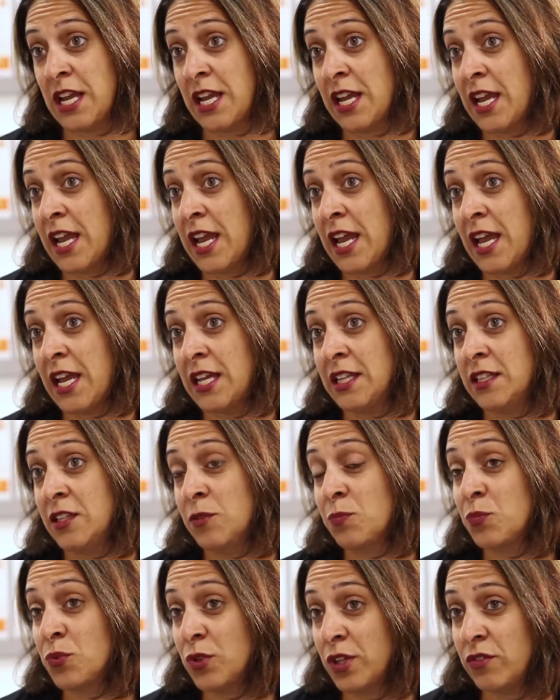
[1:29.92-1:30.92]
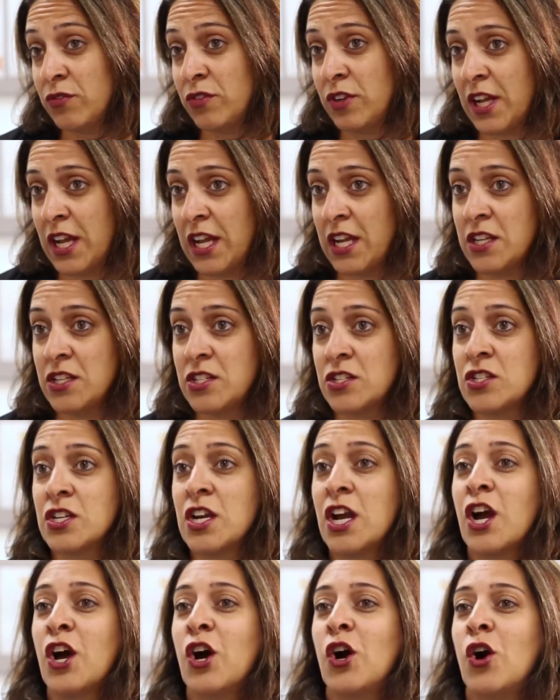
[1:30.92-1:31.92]
I had the privilege
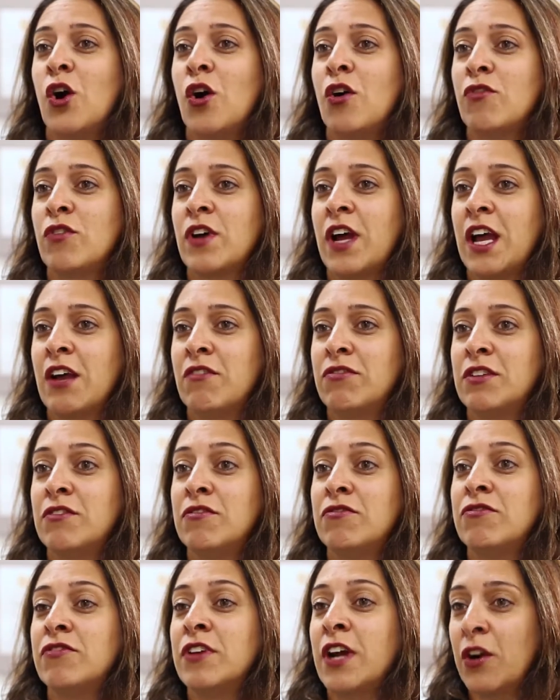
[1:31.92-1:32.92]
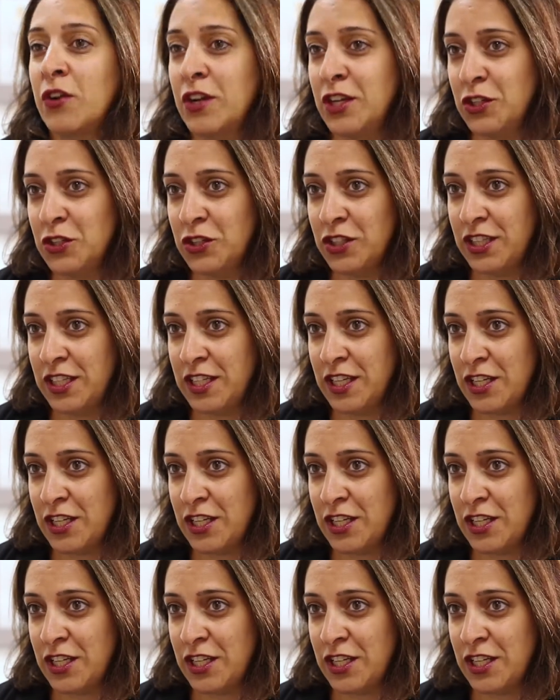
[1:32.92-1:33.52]
of having very good